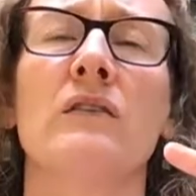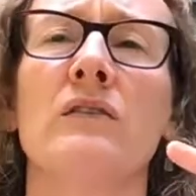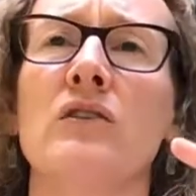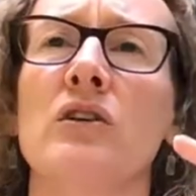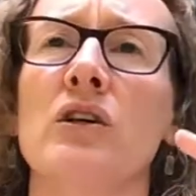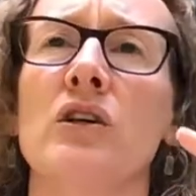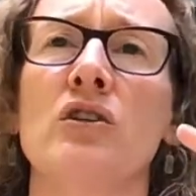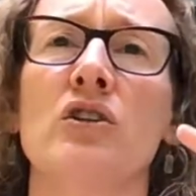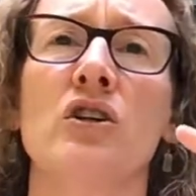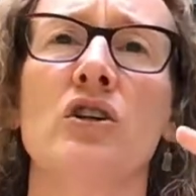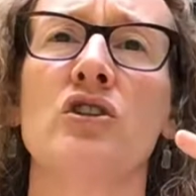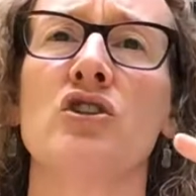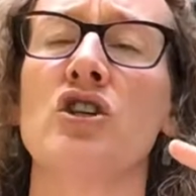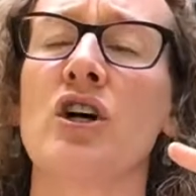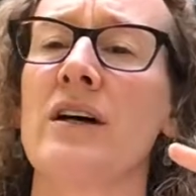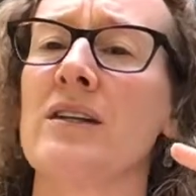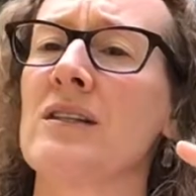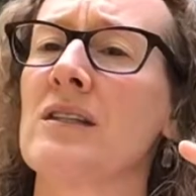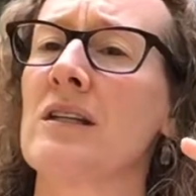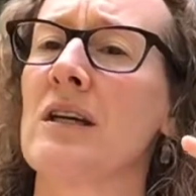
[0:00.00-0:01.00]

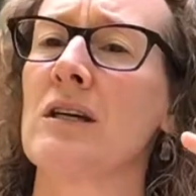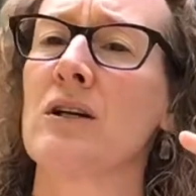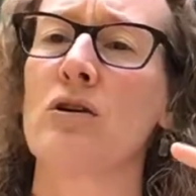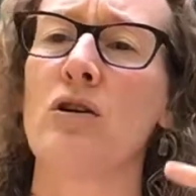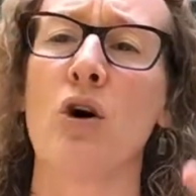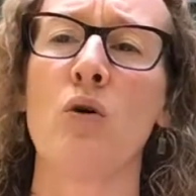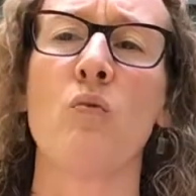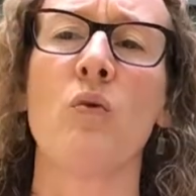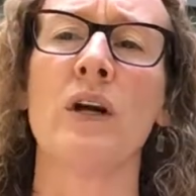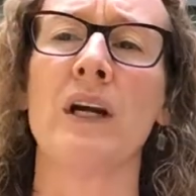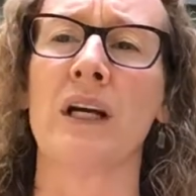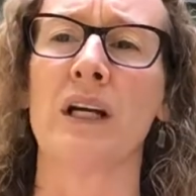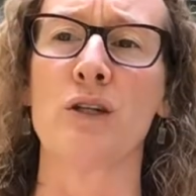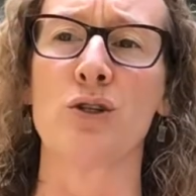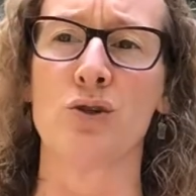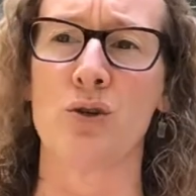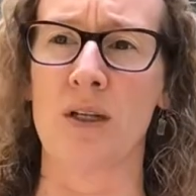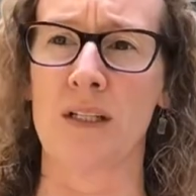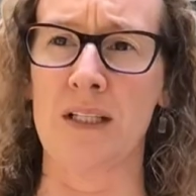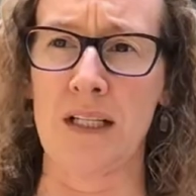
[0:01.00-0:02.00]
You don't want to
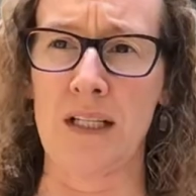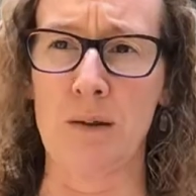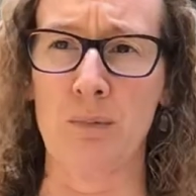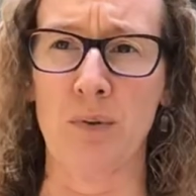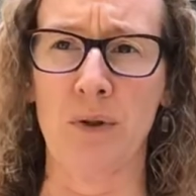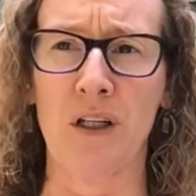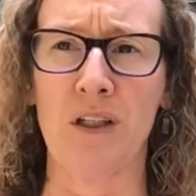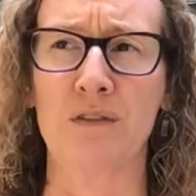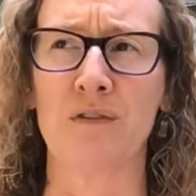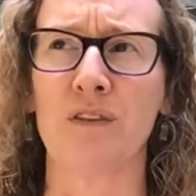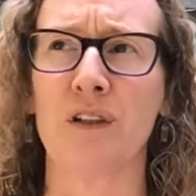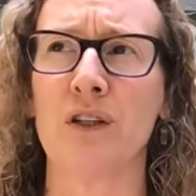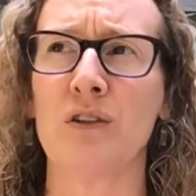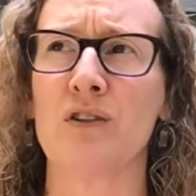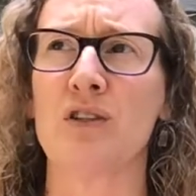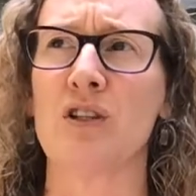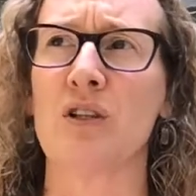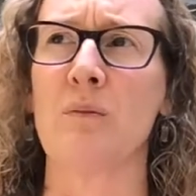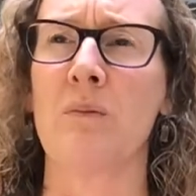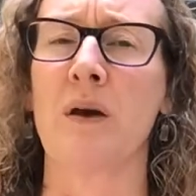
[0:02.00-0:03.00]
constrict any blood flow
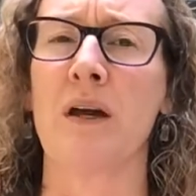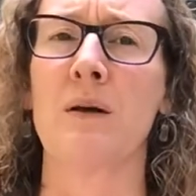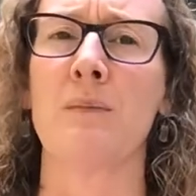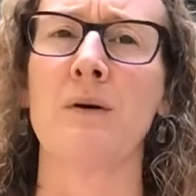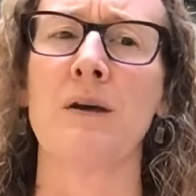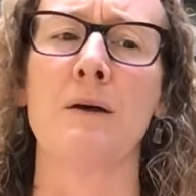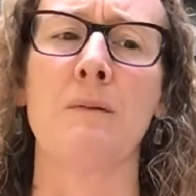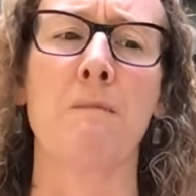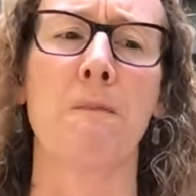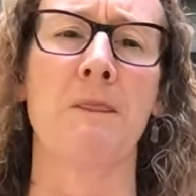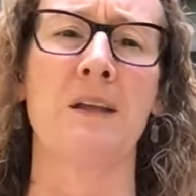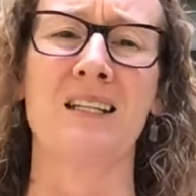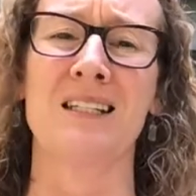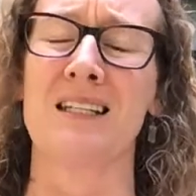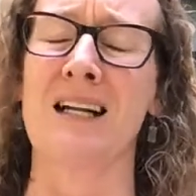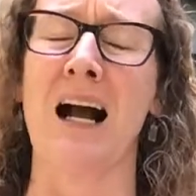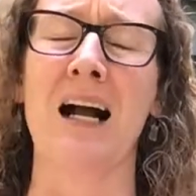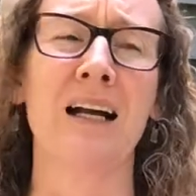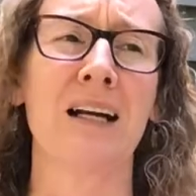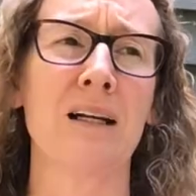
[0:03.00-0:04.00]
to the baby. It's
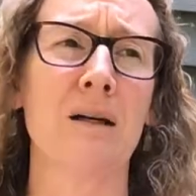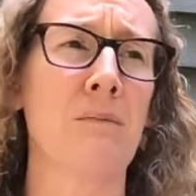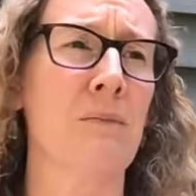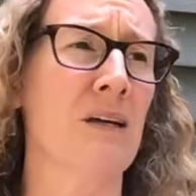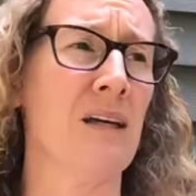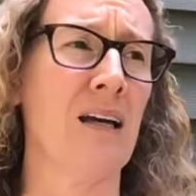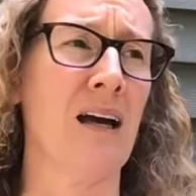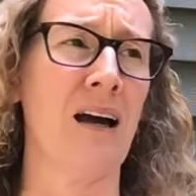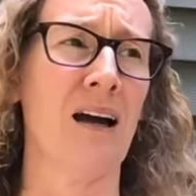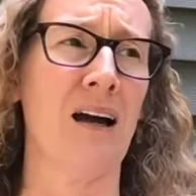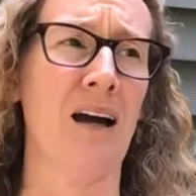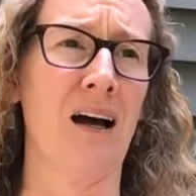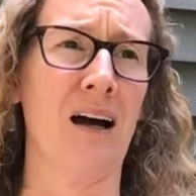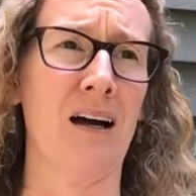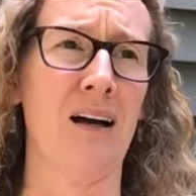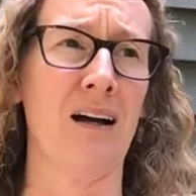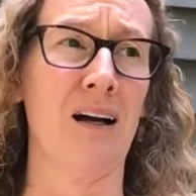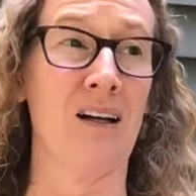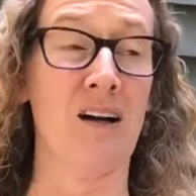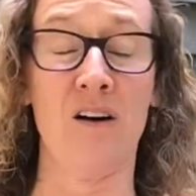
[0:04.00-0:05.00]
not going to be
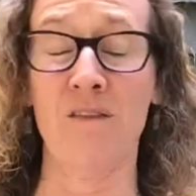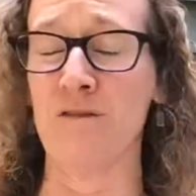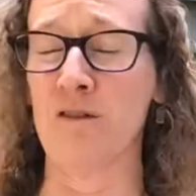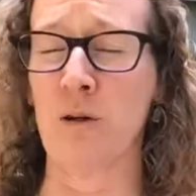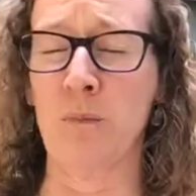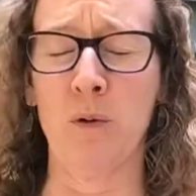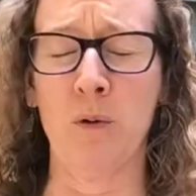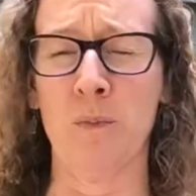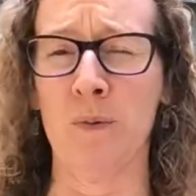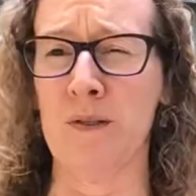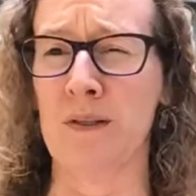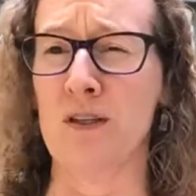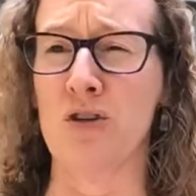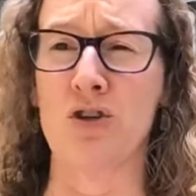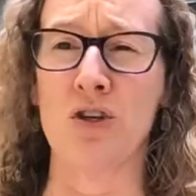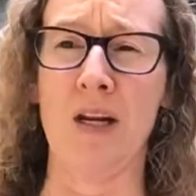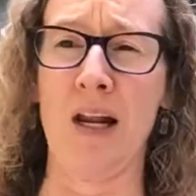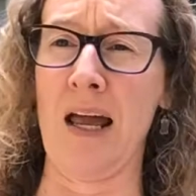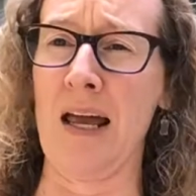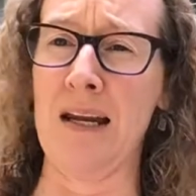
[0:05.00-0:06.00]
a comfortable
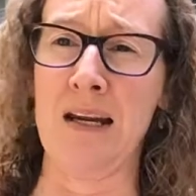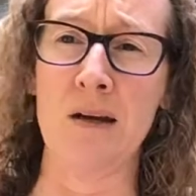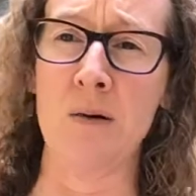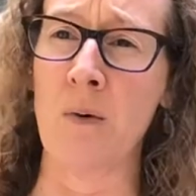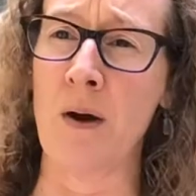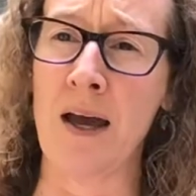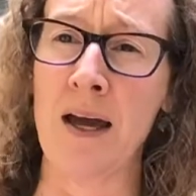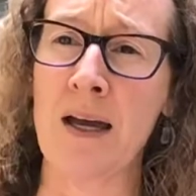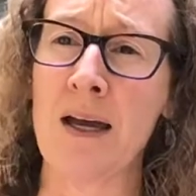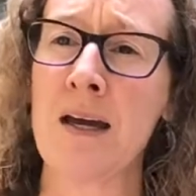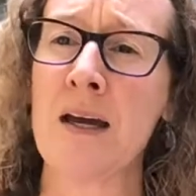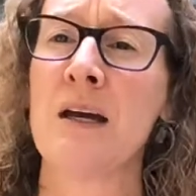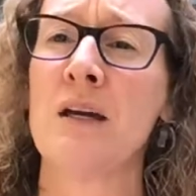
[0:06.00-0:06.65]
position anyway.